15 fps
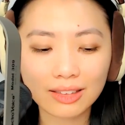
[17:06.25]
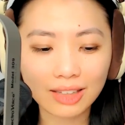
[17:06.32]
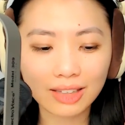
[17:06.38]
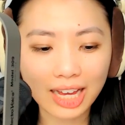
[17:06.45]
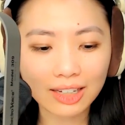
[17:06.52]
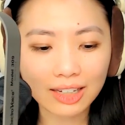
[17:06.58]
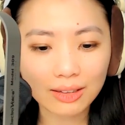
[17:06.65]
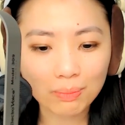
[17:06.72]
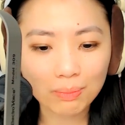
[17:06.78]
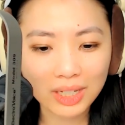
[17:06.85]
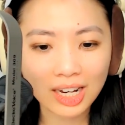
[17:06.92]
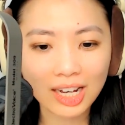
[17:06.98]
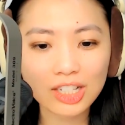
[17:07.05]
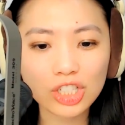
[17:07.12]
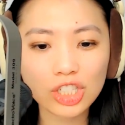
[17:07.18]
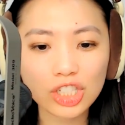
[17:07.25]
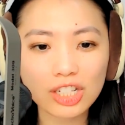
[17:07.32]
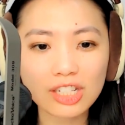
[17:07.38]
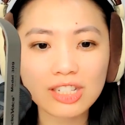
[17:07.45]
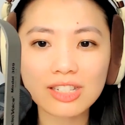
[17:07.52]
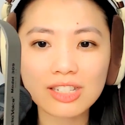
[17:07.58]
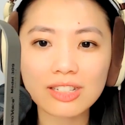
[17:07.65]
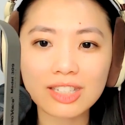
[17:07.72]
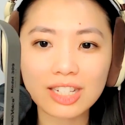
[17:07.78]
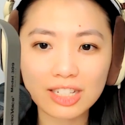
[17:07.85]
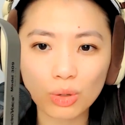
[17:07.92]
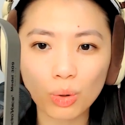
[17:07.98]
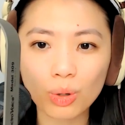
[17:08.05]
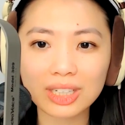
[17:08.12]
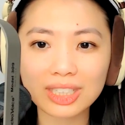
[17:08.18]
like because she's
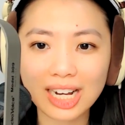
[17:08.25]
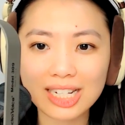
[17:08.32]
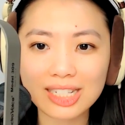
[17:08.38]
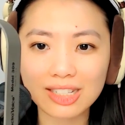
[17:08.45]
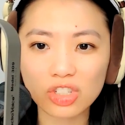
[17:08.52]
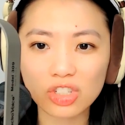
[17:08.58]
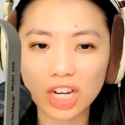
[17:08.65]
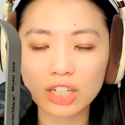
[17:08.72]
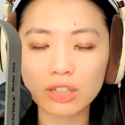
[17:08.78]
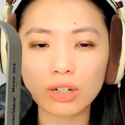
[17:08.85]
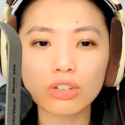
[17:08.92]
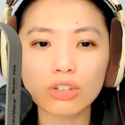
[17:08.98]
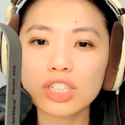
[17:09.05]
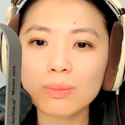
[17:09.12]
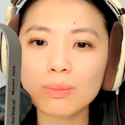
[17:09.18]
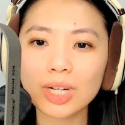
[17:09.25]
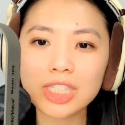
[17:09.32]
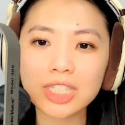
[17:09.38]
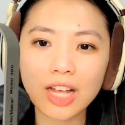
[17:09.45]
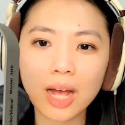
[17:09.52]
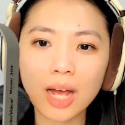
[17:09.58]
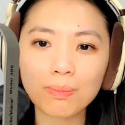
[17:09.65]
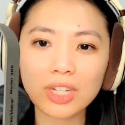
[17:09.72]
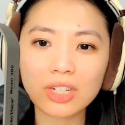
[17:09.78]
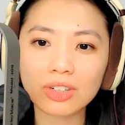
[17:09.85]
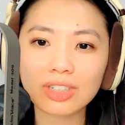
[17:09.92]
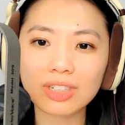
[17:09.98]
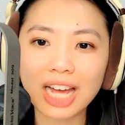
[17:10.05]
disorganized in general she must not be good